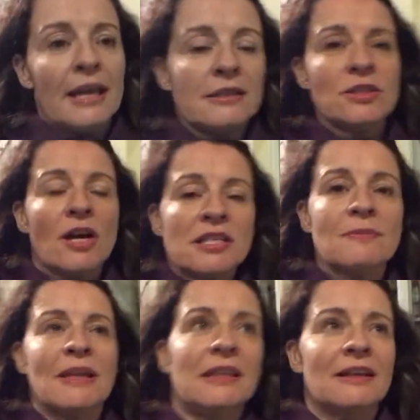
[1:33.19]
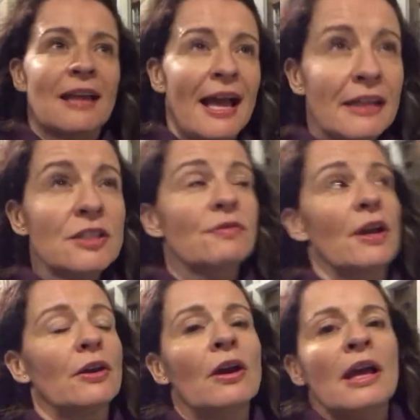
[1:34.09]
it just meant that cash
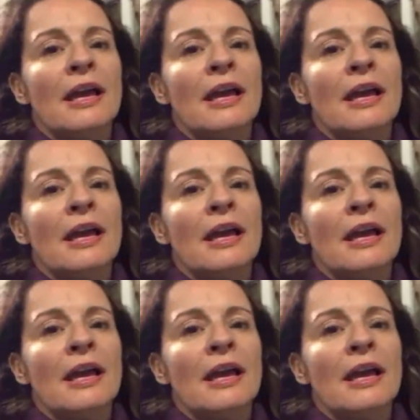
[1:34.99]
flow